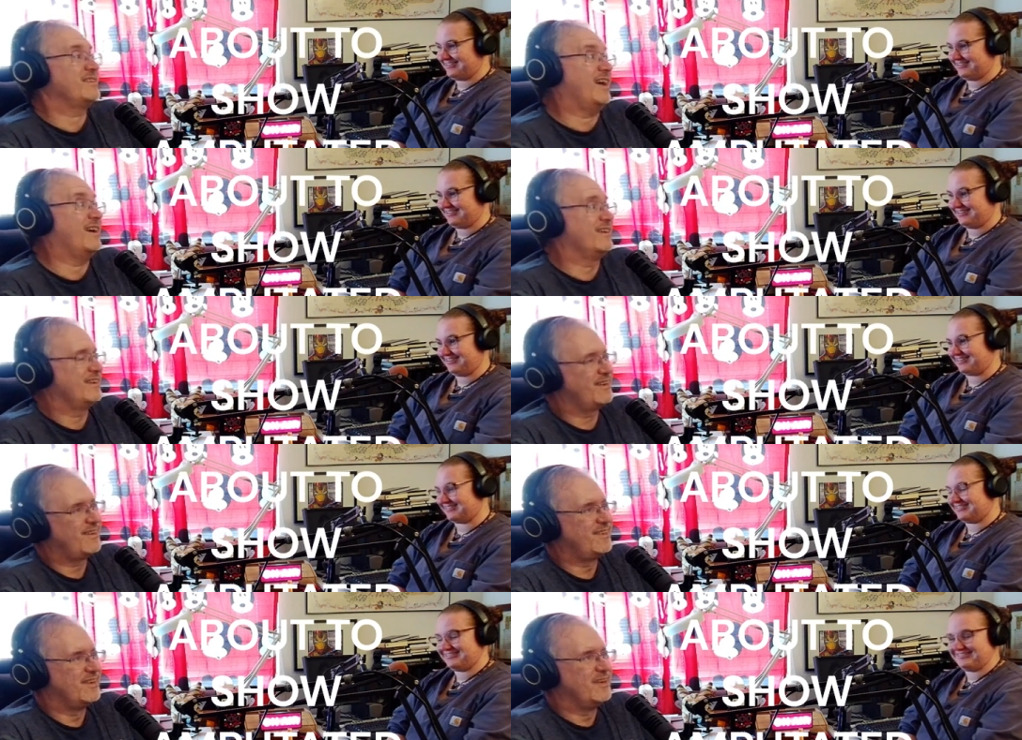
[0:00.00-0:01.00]
Speaker 1: yeah. Yeah.
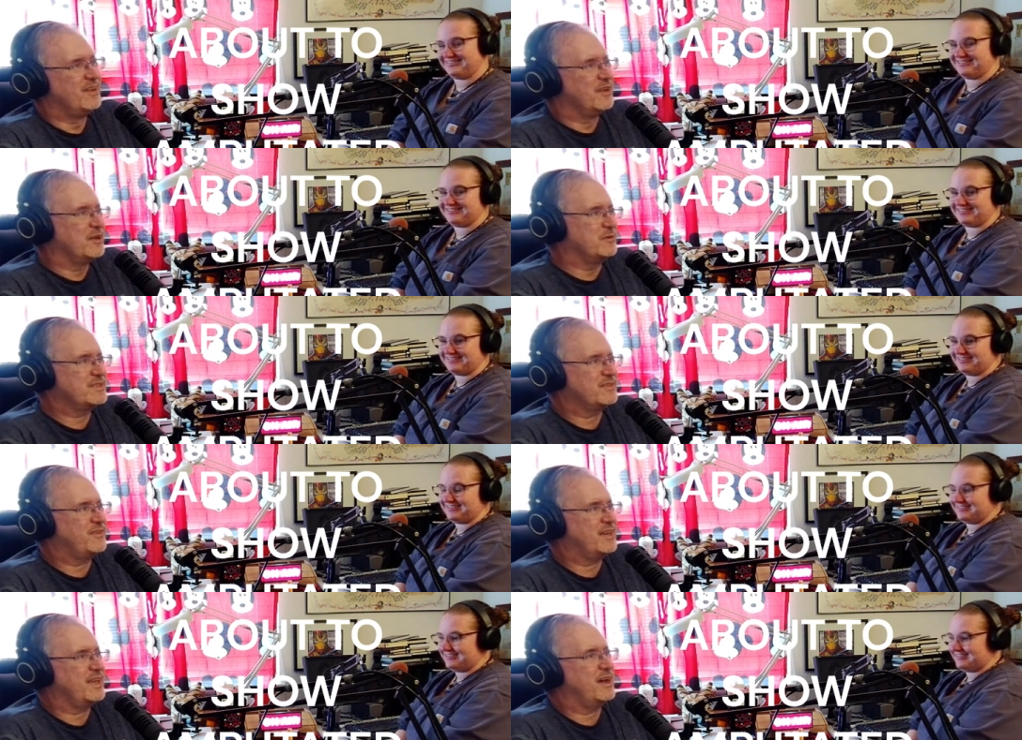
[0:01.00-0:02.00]
It wasn't the
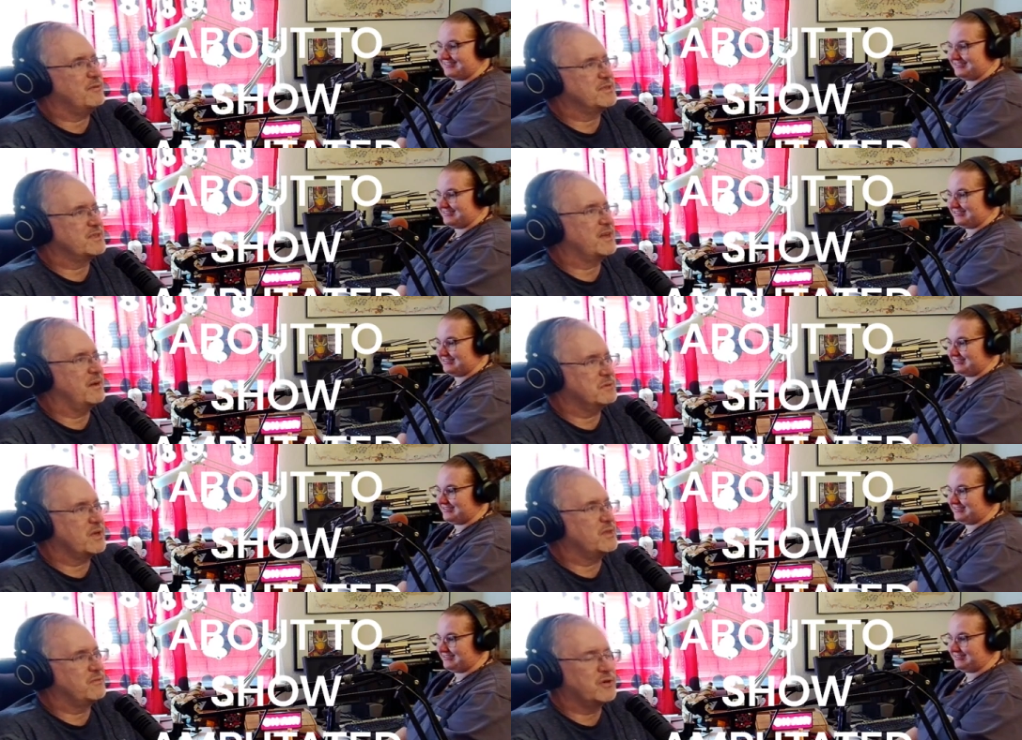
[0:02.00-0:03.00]
fact. Yeah, I was I was
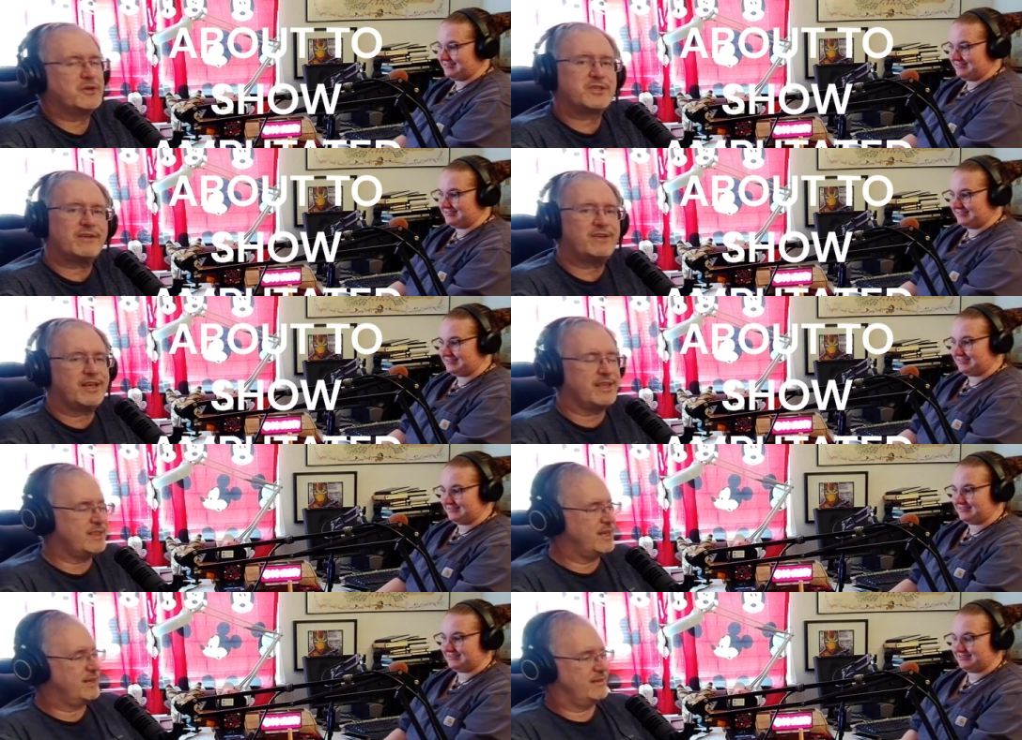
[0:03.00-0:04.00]
on the verge of it, and
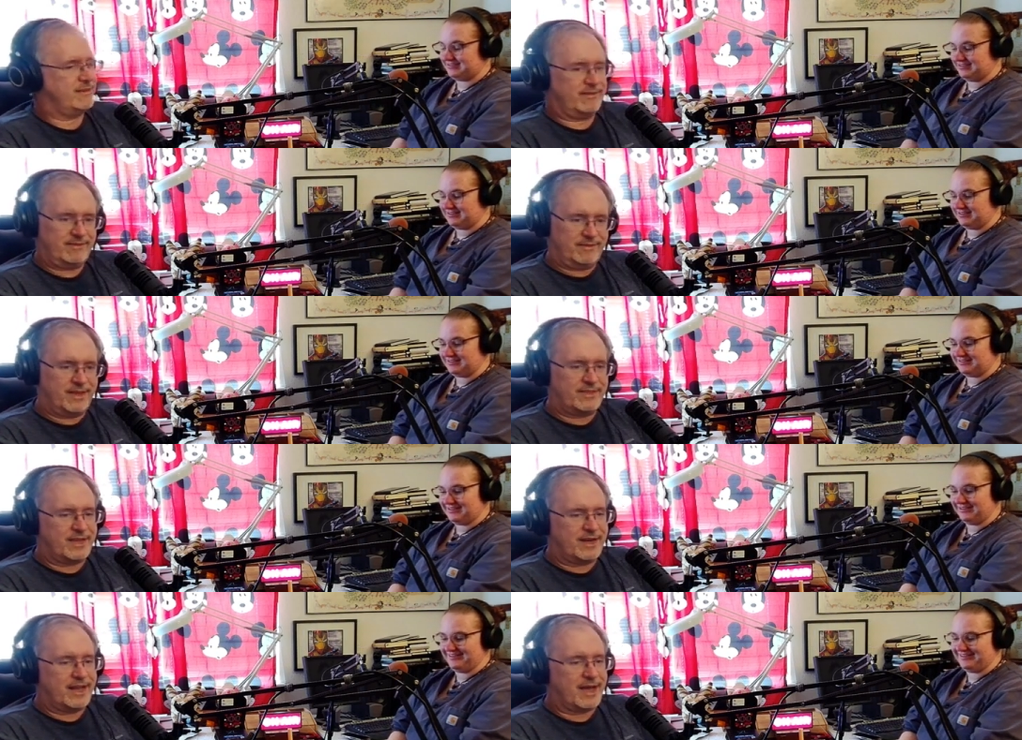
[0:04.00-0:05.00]
then and
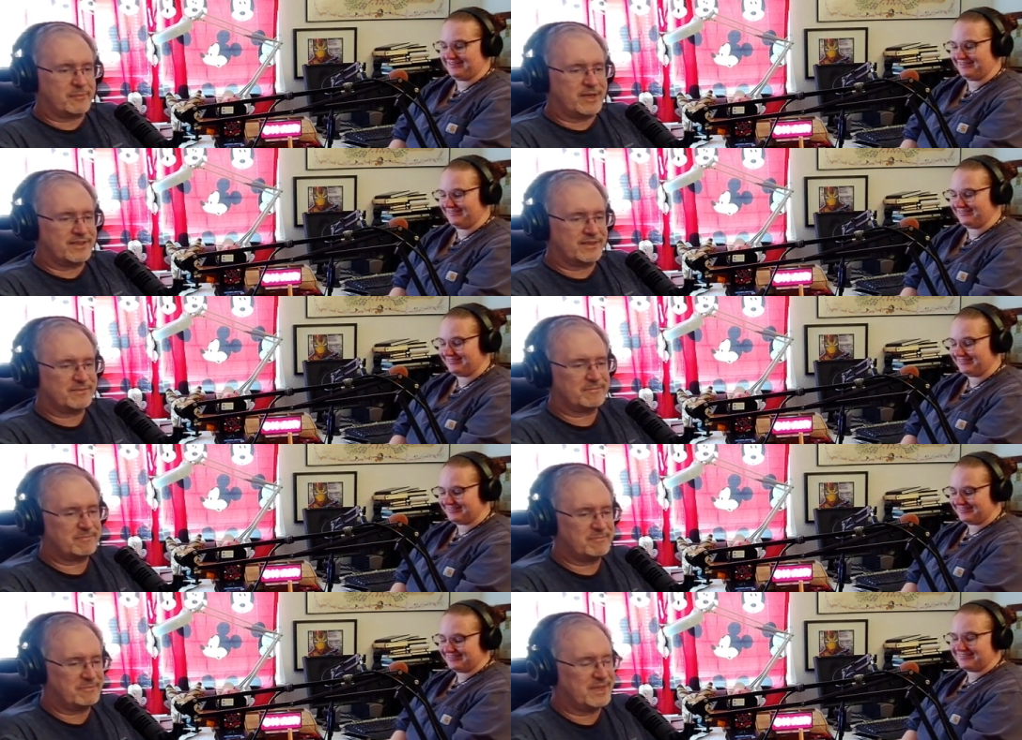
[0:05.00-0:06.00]
then it happened.
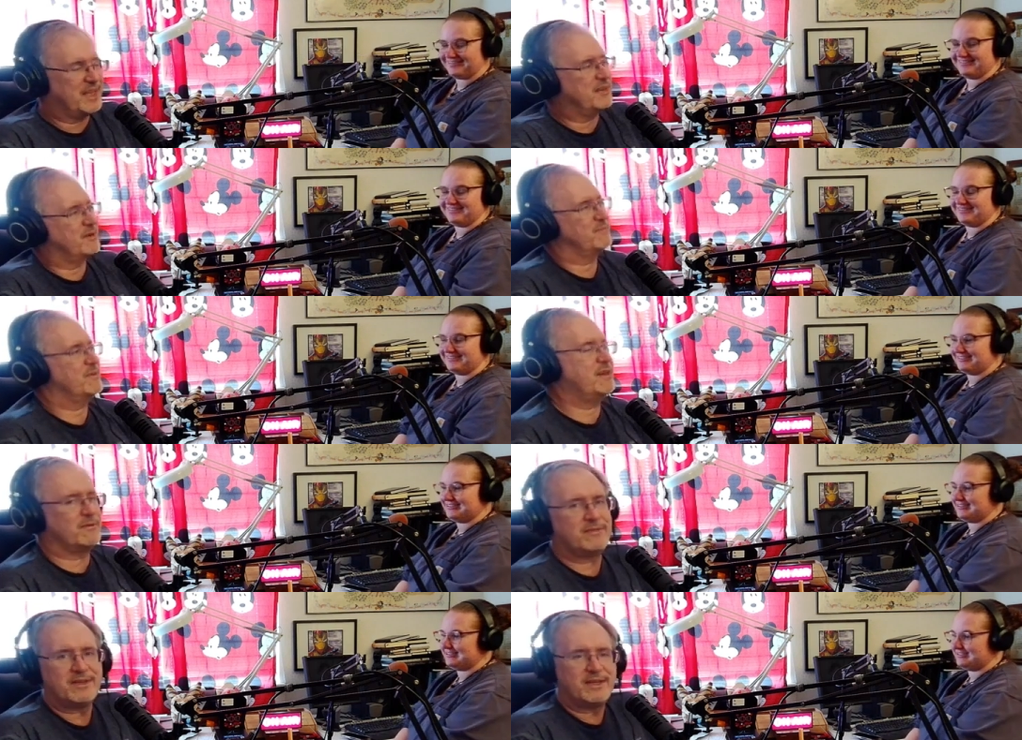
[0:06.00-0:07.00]
Anyway, I
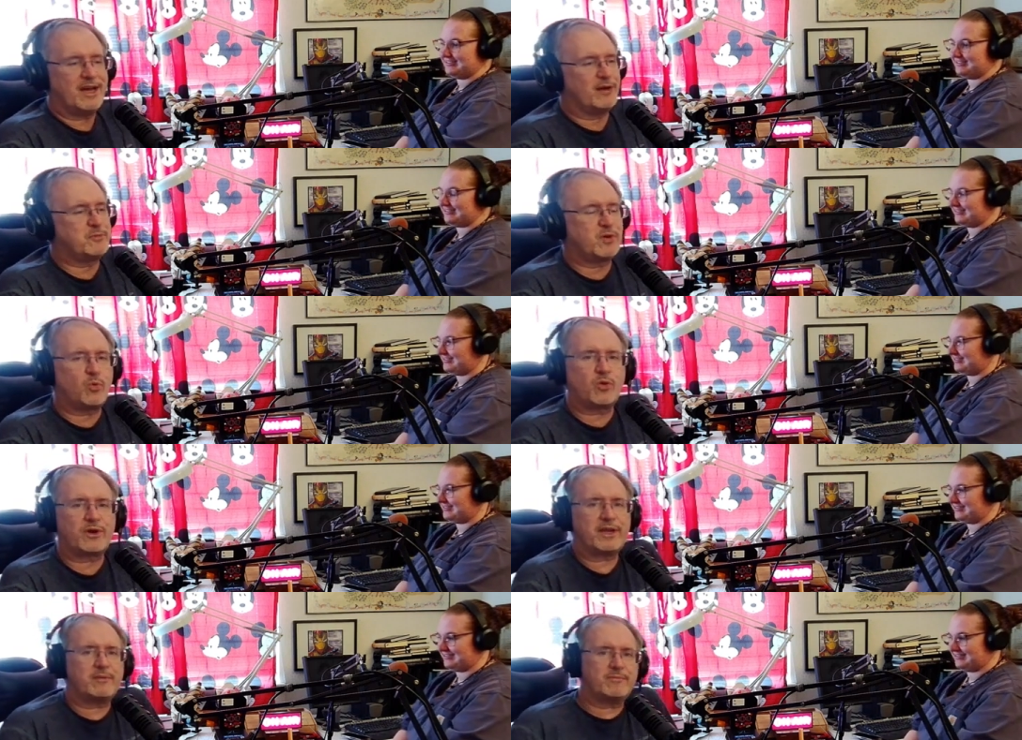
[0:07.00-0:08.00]
know. I'll put a warning